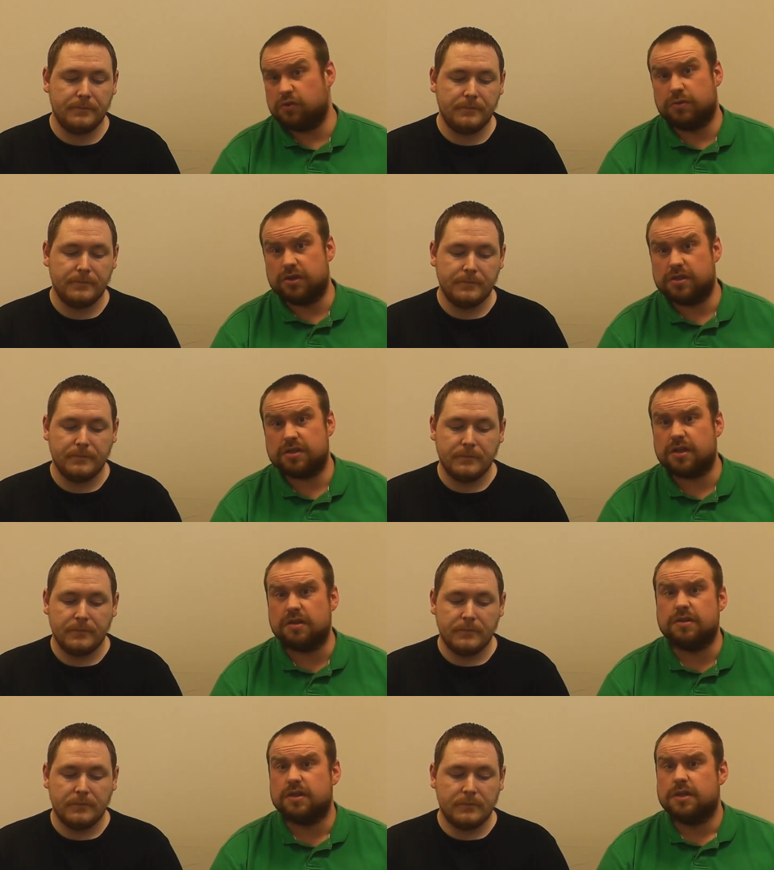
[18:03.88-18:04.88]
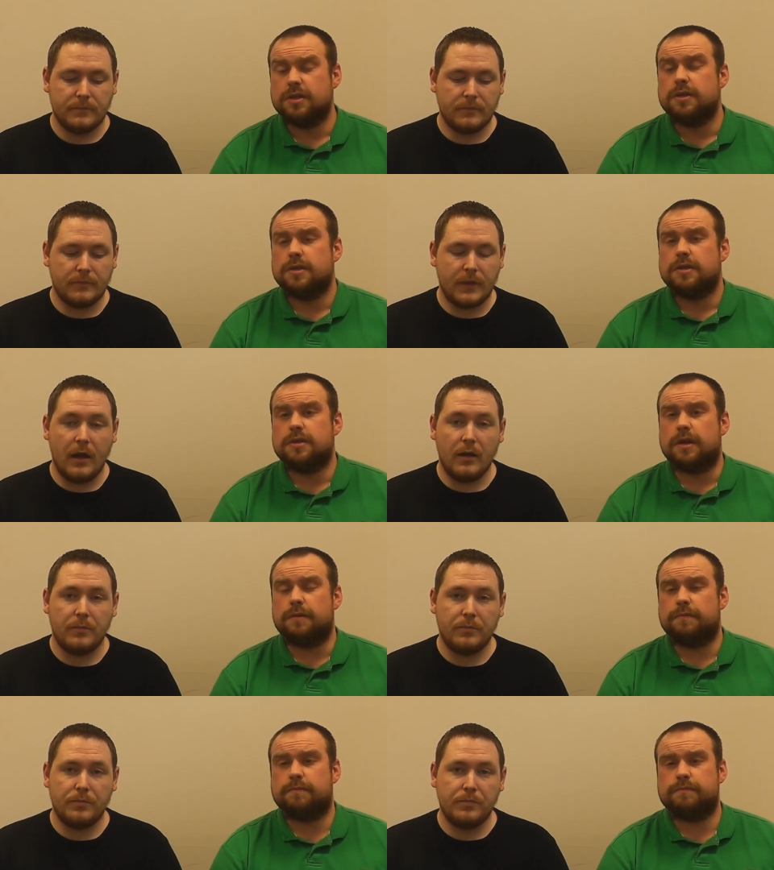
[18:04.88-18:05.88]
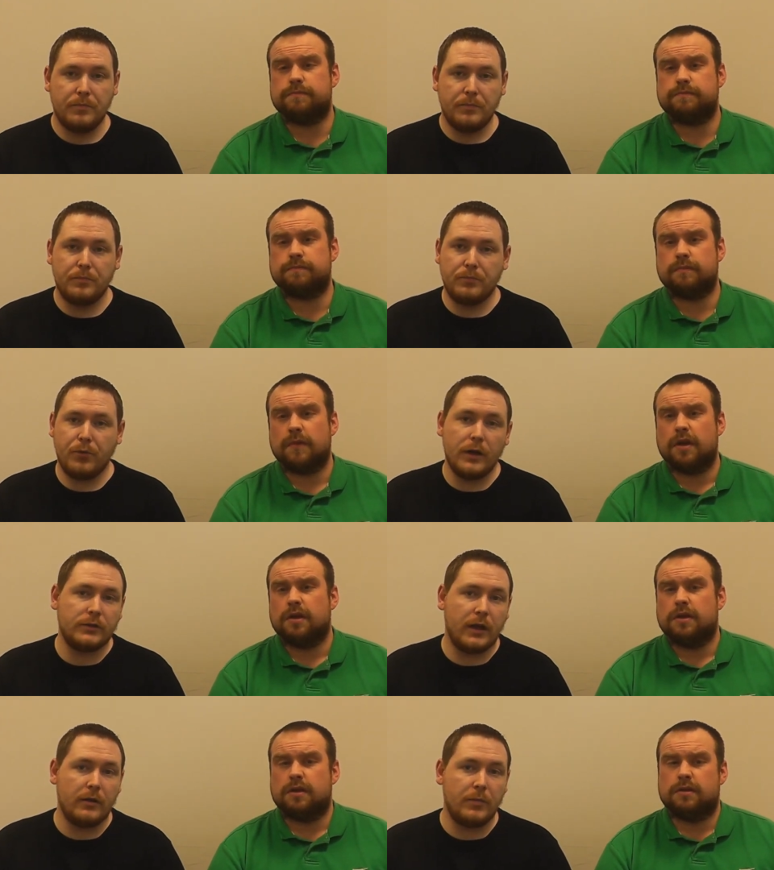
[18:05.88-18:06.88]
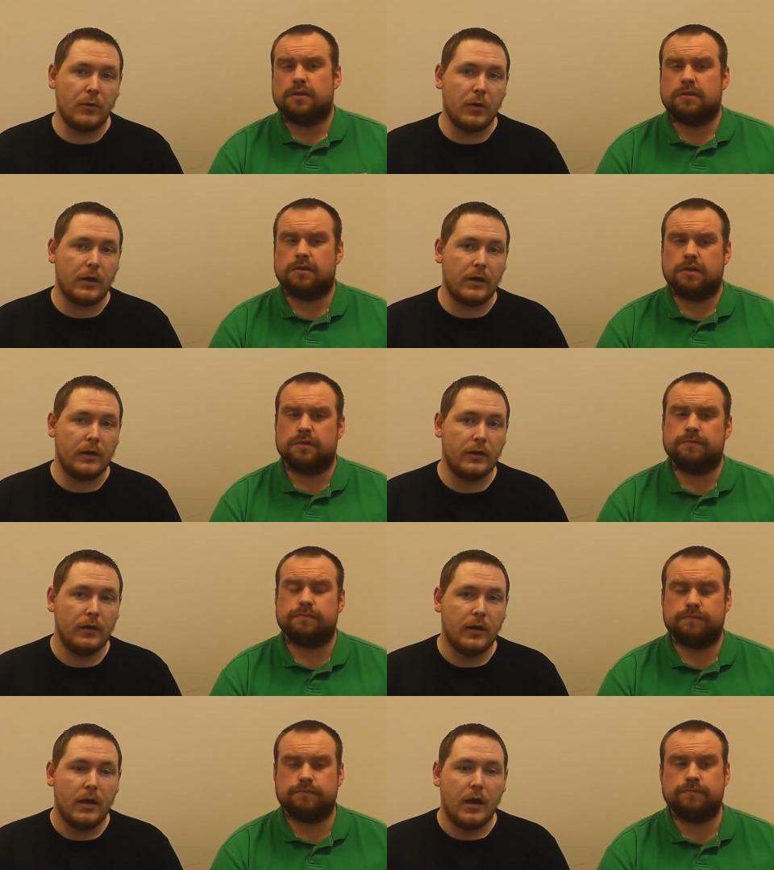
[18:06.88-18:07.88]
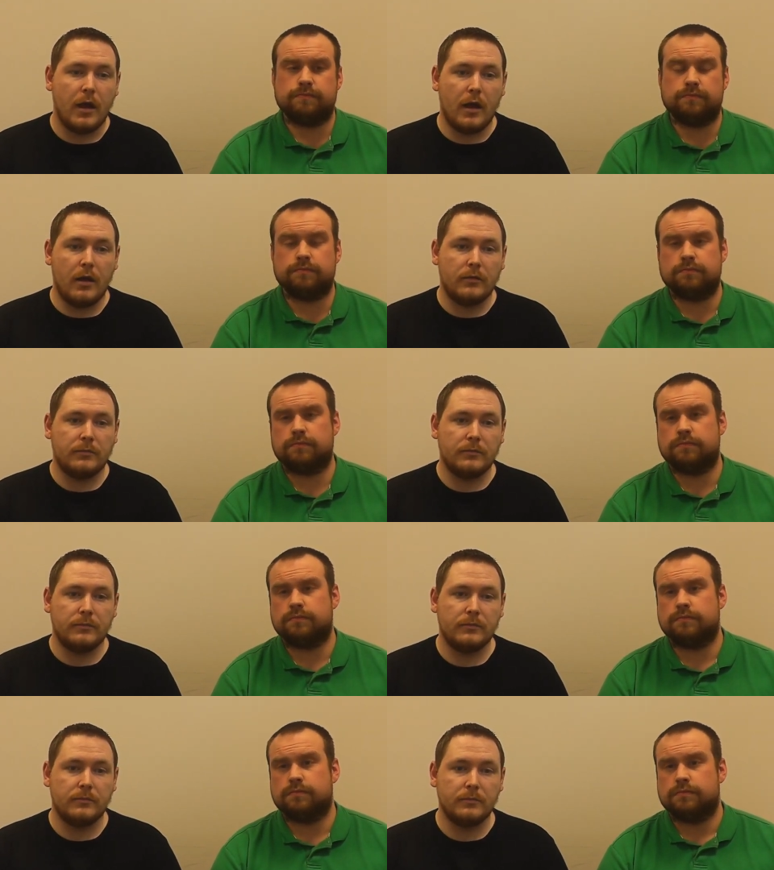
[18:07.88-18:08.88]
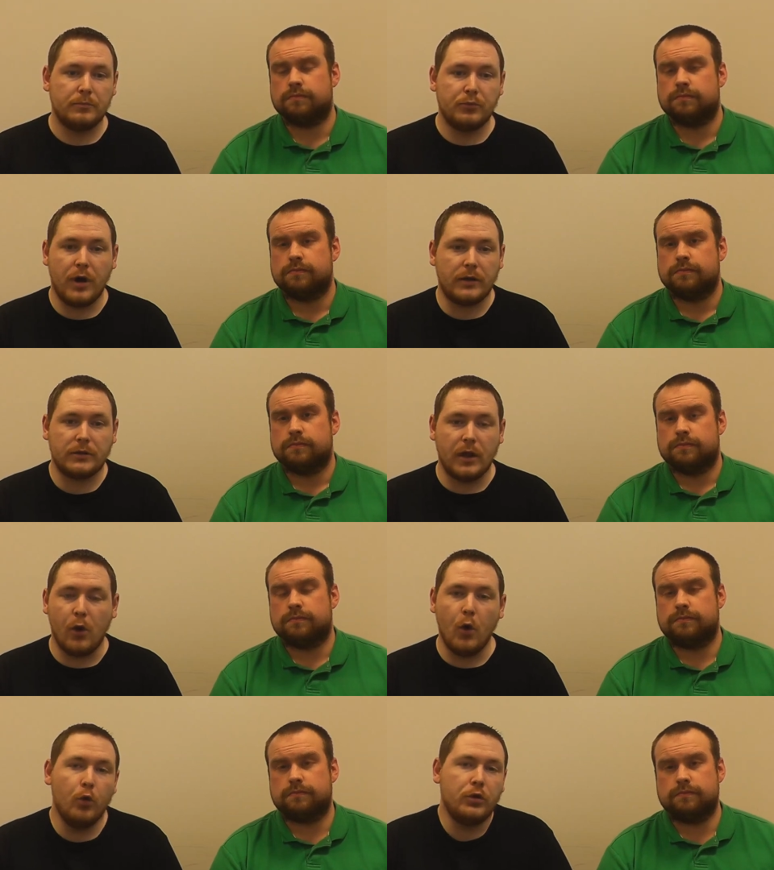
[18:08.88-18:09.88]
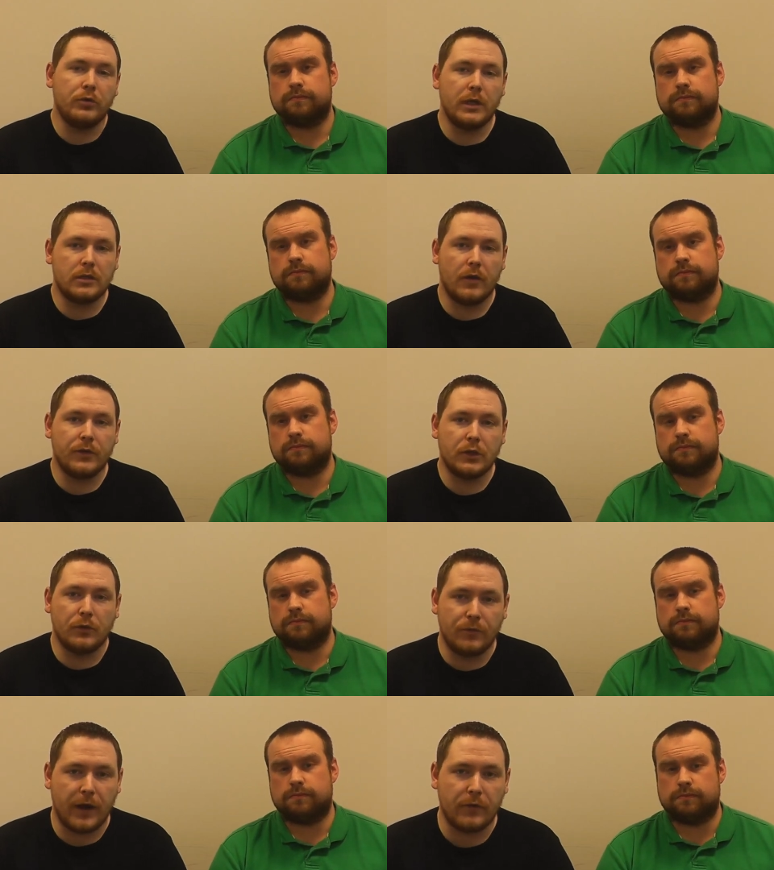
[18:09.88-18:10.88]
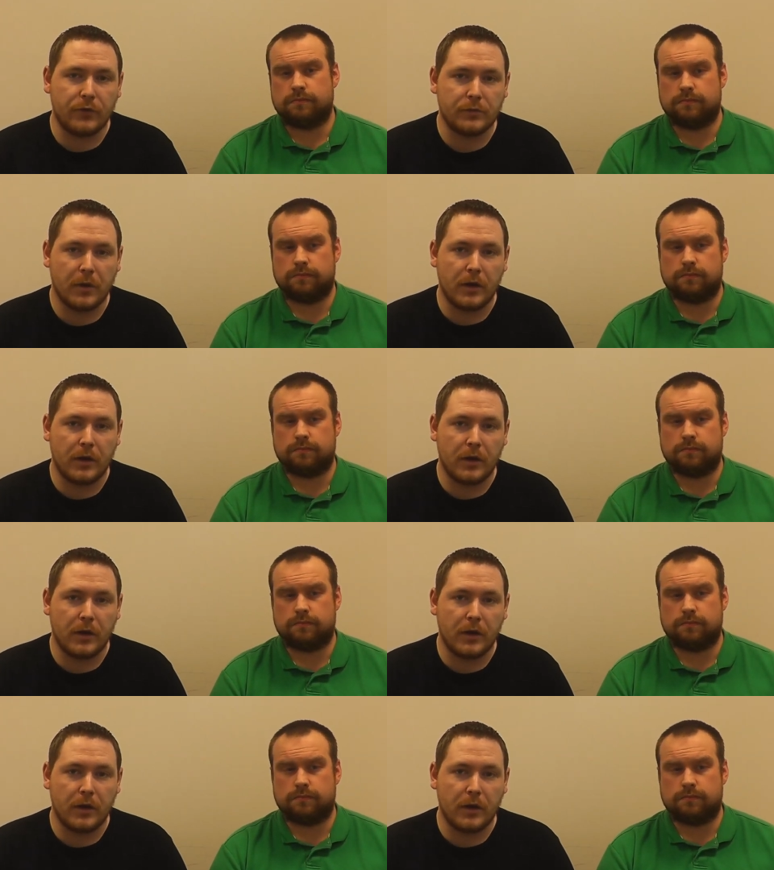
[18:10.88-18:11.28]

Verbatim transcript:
Speaker 1: all mods. So.
Speaker 2: Uh, price and build quality. Uh, price, all UD stuff is good value for its